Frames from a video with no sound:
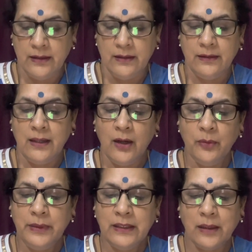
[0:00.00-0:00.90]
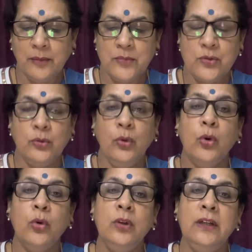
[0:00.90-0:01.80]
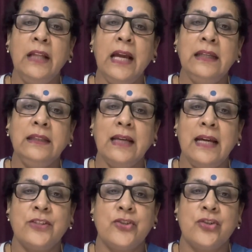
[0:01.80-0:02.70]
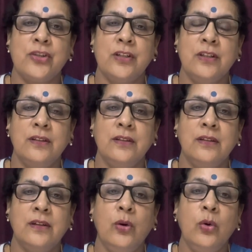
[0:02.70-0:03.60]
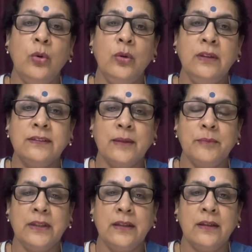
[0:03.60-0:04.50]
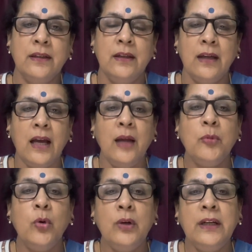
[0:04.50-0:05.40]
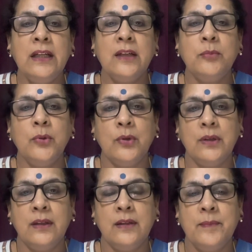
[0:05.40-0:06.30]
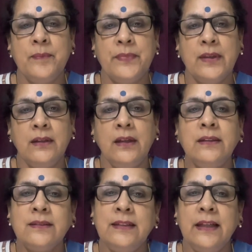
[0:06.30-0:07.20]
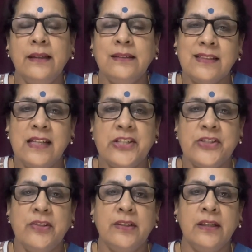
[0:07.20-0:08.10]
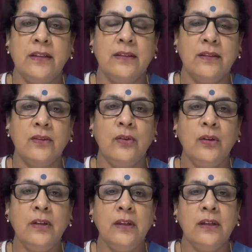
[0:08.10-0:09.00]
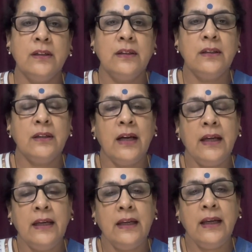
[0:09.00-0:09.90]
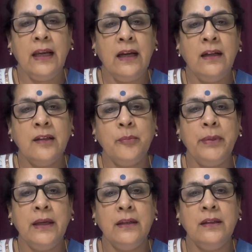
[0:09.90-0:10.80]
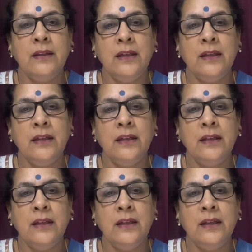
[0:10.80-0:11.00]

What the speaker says: Now we come to hold and catch. Hold something. I'm holding a ball. It's there. It's stationary. Or I held a pen